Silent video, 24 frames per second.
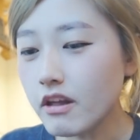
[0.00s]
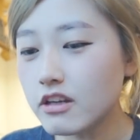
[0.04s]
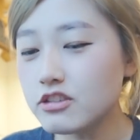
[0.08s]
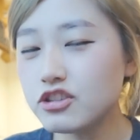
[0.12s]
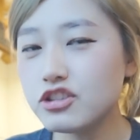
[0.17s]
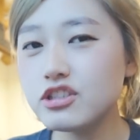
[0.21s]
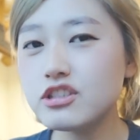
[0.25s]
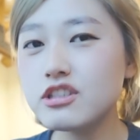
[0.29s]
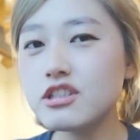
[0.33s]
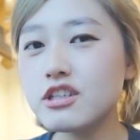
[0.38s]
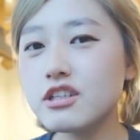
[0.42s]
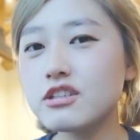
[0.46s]

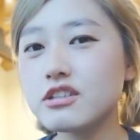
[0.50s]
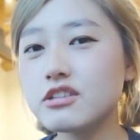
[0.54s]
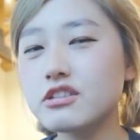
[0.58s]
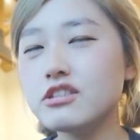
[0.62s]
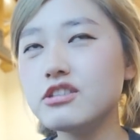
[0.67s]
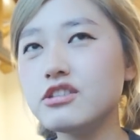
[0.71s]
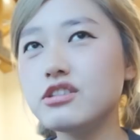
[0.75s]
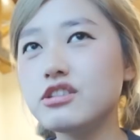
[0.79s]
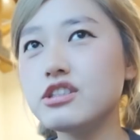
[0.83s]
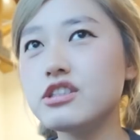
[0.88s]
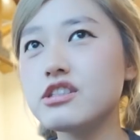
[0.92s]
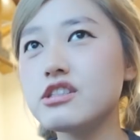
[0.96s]
She's
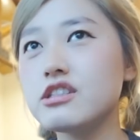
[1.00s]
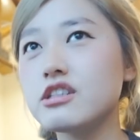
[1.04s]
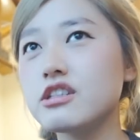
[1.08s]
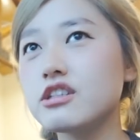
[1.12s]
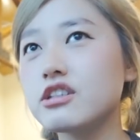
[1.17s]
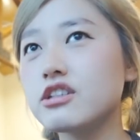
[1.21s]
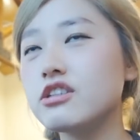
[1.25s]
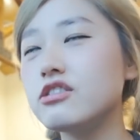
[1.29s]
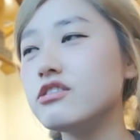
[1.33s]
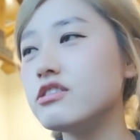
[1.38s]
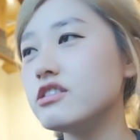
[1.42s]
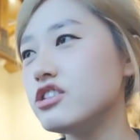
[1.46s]
like a
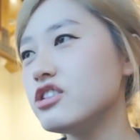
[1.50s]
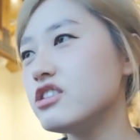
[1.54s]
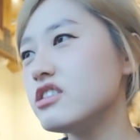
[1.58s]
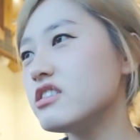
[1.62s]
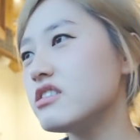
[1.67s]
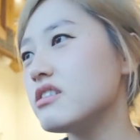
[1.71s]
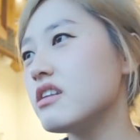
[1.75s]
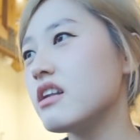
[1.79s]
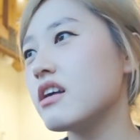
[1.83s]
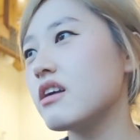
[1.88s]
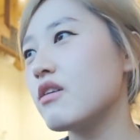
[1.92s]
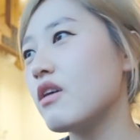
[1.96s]

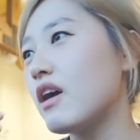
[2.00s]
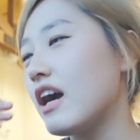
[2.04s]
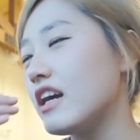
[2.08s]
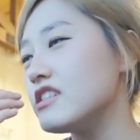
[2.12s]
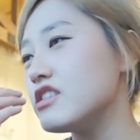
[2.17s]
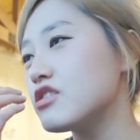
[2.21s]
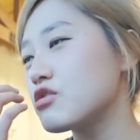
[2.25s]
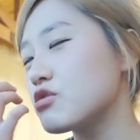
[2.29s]
high